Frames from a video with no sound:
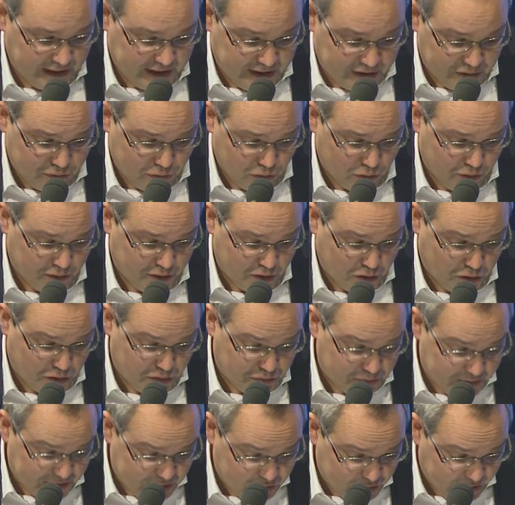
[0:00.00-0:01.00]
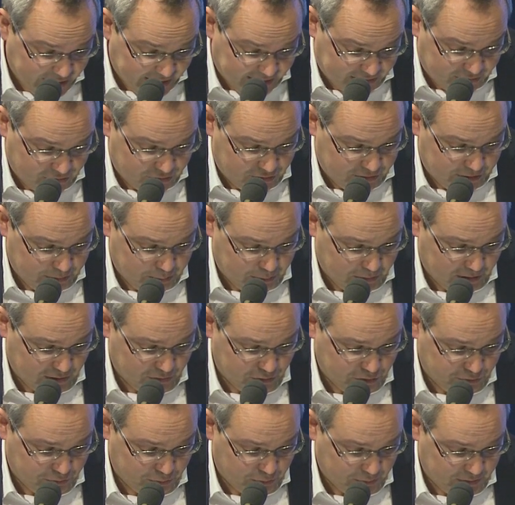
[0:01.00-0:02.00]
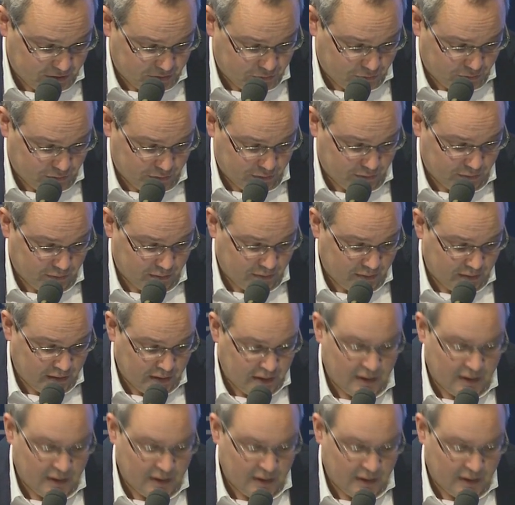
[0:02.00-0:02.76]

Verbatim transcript: ignore or reject demands for return.